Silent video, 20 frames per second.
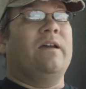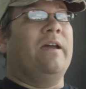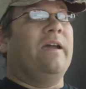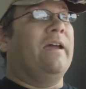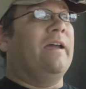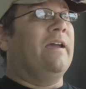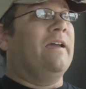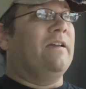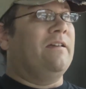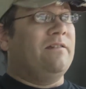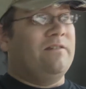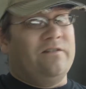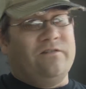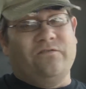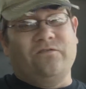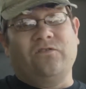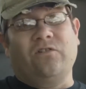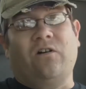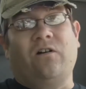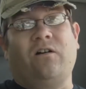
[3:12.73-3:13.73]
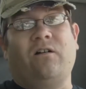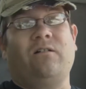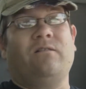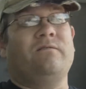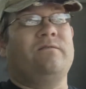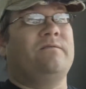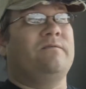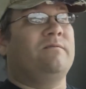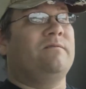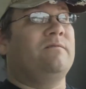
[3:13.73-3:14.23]
And you saw
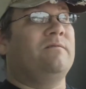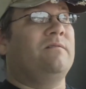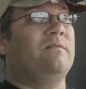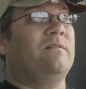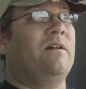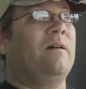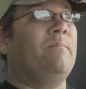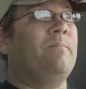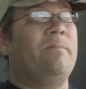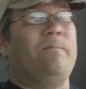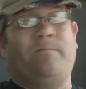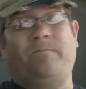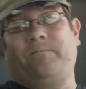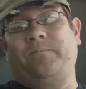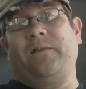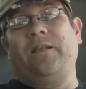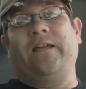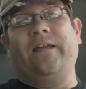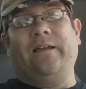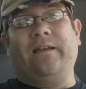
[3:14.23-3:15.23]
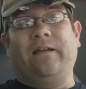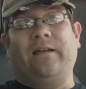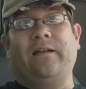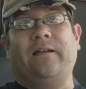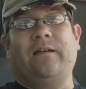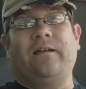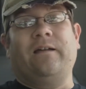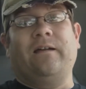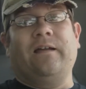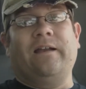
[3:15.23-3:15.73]
a plane,
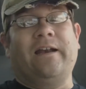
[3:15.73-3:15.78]
uh,